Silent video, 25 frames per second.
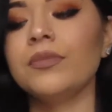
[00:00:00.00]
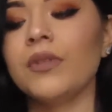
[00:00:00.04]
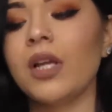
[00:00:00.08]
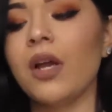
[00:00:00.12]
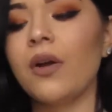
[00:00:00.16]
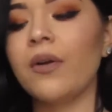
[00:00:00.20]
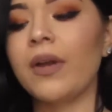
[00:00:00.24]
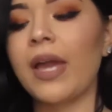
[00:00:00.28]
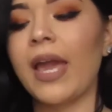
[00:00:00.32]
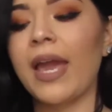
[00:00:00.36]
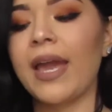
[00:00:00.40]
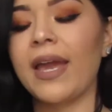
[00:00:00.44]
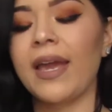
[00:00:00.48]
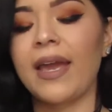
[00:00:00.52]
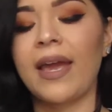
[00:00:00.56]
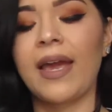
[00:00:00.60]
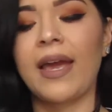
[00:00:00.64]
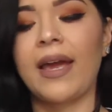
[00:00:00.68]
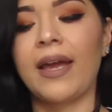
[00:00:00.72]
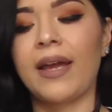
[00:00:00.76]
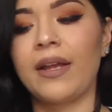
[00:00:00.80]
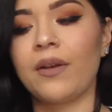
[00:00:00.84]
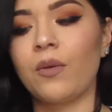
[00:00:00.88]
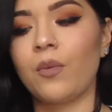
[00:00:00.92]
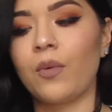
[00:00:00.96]
Okay,
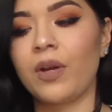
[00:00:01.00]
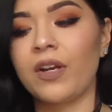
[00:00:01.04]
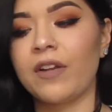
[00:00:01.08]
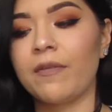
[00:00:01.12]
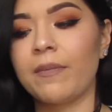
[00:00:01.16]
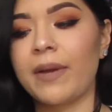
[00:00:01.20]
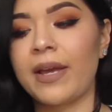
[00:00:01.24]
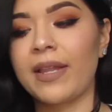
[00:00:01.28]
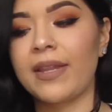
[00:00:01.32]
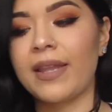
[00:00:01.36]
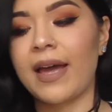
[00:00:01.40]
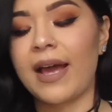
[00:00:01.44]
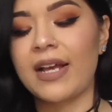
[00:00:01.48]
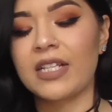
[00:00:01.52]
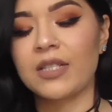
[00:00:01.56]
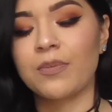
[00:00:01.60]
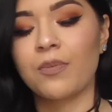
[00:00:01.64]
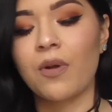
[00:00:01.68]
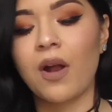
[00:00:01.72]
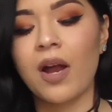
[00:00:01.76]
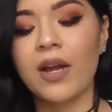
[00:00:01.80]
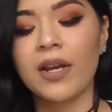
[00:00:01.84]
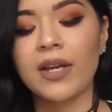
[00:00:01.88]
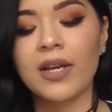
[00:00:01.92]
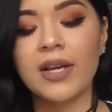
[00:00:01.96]
and one of my last
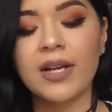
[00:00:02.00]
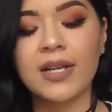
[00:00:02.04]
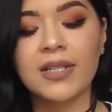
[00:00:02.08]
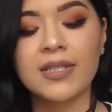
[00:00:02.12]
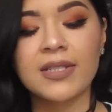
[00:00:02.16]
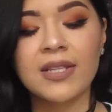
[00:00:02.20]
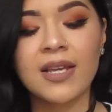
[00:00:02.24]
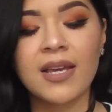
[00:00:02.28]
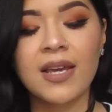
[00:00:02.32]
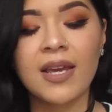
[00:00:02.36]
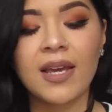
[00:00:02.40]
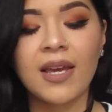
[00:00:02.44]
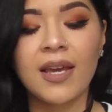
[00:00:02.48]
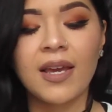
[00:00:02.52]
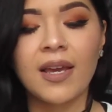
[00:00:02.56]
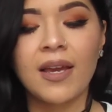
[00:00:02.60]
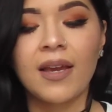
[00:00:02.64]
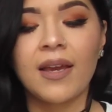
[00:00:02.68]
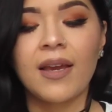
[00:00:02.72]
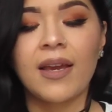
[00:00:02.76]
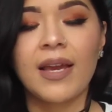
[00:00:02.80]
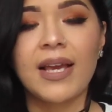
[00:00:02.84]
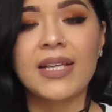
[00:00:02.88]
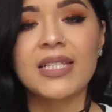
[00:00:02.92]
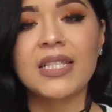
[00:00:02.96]
products
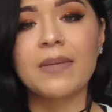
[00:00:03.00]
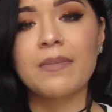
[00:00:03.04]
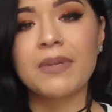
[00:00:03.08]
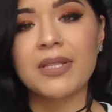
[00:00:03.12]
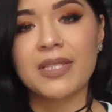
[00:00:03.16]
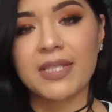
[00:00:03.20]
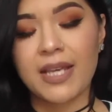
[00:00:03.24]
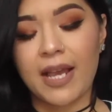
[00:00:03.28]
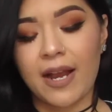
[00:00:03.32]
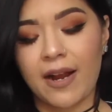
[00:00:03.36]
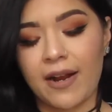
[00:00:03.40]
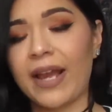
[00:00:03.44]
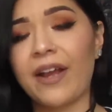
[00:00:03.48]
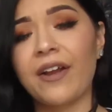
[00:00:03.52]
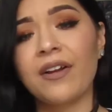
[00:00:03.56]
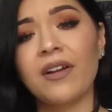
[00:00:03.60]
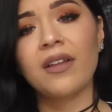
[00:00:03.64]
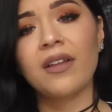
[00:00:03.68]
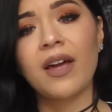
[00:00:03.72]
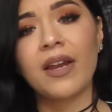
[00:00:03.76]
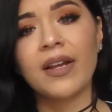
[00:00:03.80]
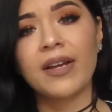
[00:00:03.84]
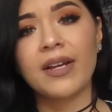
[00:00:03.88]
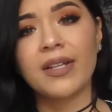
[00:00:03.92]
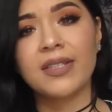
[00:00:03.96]
is a mascara. I
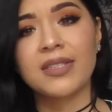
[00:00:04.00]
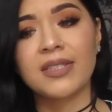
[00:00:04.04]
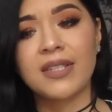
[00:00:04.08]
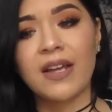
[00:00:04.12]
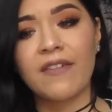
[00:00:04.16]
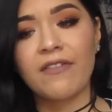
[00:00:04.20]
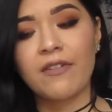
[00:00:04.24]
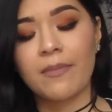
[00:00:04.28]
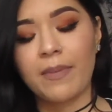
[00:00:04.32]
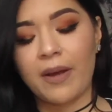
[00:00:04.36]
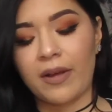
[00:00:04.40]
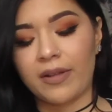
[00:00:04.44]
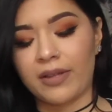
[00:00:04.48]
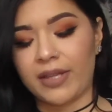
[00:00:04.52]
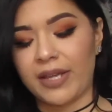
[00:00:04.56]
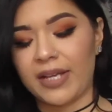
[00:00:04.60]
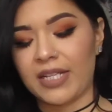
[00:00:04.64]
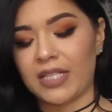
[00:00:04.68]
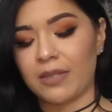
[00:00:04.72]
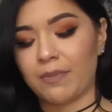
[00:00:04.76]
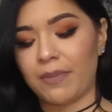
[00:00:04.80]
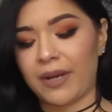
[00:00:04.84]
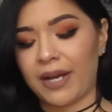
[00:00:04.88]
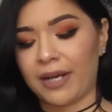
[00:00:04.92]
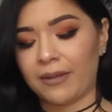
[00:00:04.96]
lot of good stuff about
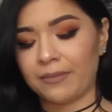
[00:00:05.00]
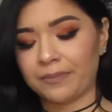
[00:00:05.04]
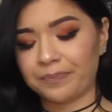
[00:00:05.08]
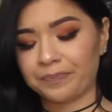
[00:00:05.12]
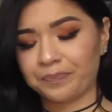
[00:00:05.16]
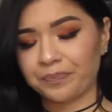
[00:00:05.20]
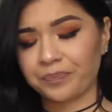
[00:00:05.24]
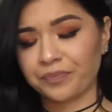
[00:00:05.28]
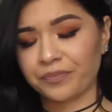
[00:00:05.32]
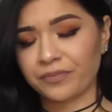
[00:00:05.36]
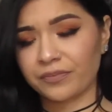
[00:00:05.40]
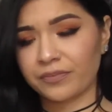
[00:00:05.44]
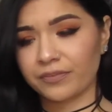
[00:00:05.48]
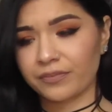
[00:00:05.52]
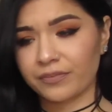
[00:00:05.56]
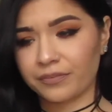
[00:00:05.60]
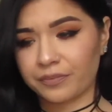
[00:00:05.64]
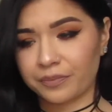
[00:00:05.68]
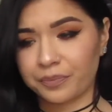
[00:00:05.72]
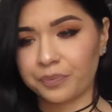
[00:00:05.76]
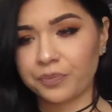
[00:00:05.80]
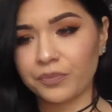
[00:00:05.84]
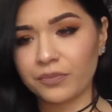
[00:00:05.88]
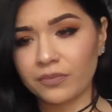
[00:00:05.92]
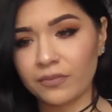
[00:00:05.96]
this, but
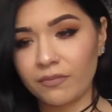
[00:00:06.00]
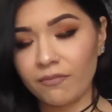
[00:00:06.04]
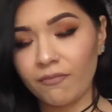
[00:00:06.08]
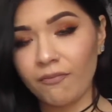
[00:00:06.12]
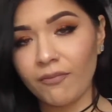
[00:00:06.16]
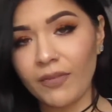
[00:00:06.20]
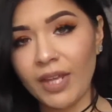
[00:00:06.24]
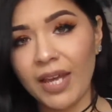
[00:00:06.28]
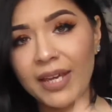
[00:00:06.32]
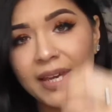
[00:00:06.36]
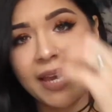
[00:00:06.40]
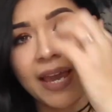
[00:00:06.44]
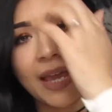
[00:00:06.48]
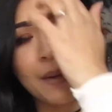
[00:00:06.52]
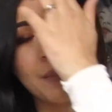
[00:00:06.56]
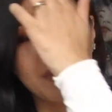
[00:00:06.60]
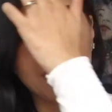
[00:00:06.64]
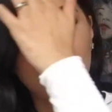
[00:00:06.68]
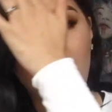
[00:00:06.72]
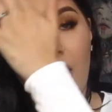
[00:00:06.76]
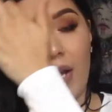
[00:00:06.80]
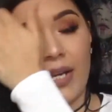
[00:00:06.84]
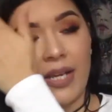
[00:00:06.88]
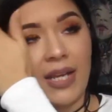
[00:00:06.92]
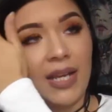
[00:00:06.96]
again,
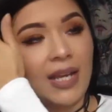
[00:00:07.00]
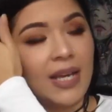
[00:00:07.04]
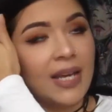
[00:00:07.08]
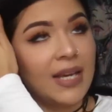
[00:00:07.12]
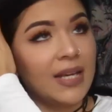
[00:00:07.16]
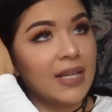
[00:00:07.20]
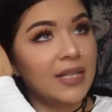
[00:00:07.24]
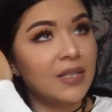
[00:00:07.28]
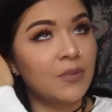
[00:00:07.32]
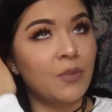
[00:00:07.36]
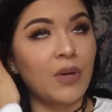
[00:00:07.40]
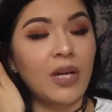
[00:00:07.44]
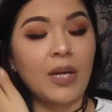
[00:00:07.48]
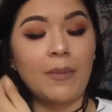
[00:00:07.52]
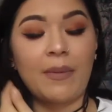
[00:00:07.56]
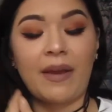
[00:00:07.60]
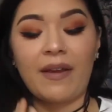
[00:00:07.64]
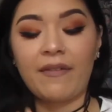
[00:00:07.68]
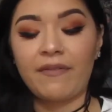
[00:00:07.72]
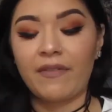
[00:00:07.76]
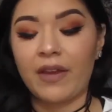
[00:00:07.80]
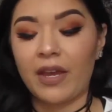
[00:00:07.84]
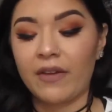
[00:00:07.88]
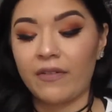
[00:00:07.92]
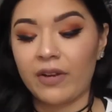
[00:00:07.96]
Milani is one of
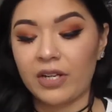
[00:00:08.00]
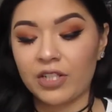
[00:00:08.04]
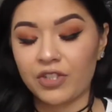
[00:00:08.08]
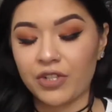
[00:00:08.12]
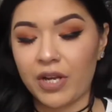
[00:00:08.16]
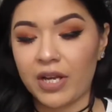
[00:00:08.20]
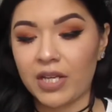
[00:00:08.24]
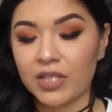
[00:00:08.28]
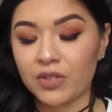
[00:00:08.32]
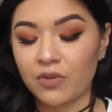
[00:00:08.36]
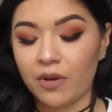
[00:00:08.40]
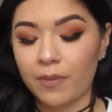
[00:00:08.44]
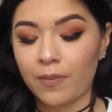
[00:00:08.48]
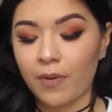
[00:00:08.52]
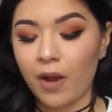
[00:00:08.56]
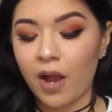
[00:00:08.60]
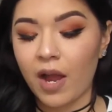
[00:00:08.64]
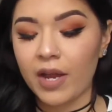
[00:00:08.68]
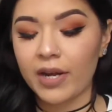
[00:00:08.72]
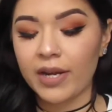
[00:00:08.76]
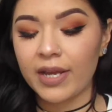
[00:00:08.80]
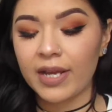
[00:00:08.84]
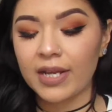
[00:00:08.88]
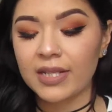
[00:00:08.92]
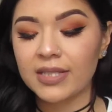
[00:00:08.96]
my favorite drugstore
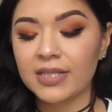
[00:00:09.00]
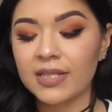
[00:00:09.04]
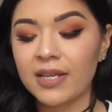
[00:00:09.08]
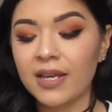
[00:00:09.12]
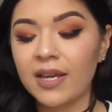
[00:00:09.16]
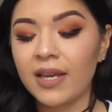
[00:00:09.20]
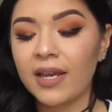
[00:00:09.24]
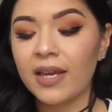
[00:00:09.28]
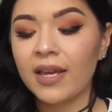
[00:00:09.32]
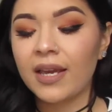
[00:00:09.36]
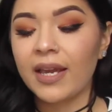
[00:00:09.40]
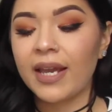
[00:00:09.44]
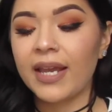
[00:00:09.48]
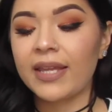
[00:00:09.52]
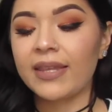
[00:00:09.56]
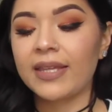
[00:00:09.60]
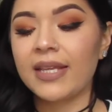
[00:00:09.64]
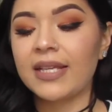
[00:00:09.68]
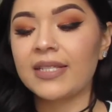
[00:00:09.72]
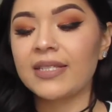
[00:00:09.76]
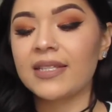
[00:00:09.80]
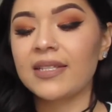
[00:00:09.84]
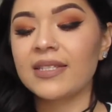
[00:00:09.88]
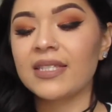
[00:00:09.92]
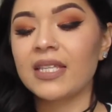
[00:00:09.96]
products. And
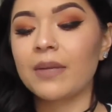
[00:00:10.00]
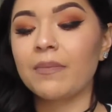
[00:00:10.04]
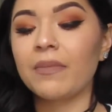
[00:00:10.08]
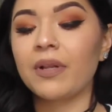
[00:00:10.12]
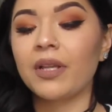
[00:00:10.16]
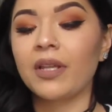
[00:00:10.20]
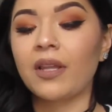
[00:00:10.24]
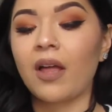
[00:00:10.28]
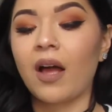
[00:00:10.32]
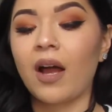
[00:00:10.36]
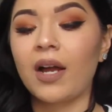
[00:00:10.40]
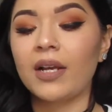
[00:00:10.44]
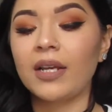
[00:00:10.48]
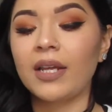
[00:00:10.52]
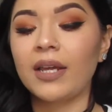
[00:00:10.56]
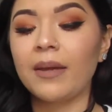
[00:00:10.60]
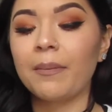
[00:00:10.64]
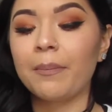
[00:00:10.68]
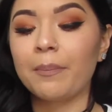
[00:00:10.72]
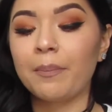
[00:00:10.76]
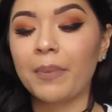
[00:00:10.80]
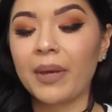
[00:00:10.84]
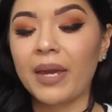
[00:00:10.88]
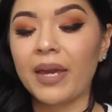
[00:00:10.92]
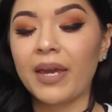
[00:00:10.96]
this is the
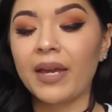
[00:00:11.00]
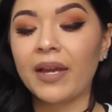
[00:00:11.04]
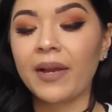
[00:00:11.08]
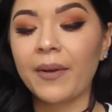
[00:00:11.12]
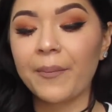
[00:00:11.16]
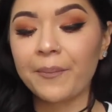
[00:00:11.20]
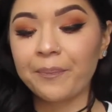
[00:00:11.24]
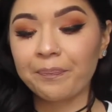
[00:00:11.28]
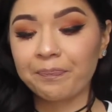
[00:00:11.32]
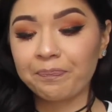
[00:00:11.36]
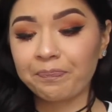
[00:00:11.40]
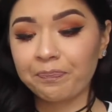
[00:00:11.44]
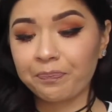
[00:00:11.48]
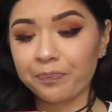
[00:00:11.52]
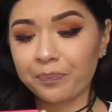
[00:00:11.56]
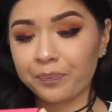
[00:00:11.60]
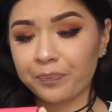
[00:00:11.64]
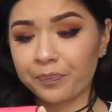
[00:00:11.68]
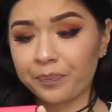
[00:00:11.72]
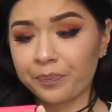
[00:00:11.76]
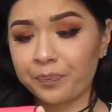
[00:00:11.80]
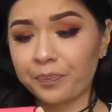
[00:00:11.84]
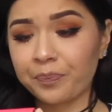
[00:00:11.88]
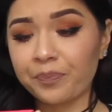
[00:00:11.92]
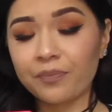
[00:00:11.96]
Milani Big
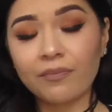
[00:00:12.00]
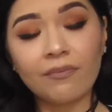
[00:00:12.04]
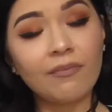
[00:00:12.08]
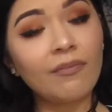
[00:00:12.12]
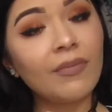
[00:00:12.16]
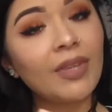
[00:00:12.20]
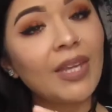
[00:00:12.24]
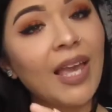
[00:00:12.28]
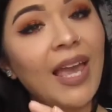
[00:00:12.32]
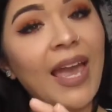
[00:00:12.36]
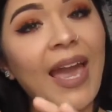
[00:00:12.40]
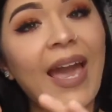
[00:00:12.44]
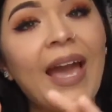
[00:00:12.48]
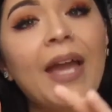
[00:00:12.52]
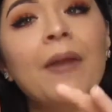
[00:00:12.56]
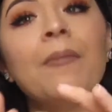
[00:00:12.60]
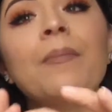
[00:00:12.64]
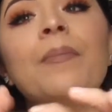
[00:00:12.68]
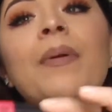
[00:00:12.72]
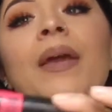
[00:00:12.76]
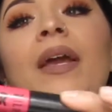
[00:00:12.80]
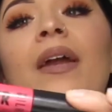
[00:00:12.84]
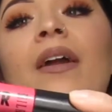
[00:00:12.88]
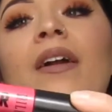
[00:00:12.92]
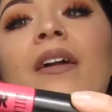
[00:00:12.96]

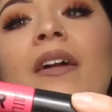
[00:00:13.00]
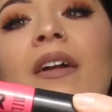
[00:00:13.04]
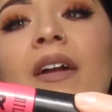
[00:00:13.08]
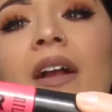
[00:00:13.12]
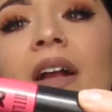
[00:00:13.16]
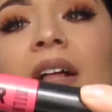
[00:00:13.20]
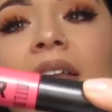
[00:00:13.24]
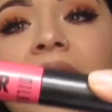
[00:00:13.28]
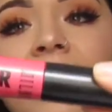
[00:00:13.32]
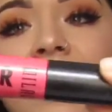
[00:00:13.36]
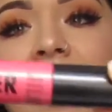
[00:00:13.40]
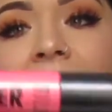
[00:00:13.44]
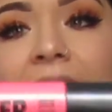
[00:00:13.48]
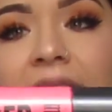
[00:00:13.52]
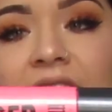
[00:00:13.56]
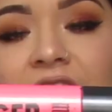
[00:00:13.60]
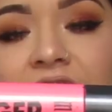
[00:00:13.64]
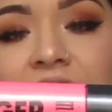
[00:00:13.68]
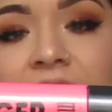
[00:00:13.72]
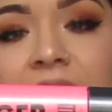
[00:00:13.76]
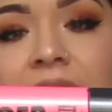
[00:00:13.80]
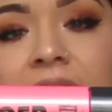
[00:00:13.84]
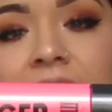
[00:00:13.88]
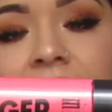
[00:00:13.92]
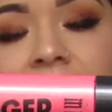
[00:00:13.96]
and Bigger
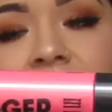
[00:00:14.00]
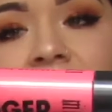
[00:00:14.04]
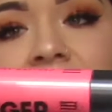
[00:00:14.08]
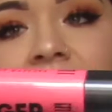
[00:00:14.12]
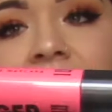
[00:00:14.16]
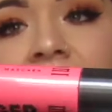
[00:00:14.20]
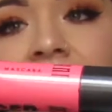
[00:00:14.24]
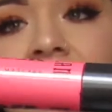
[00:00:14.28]
Lashes.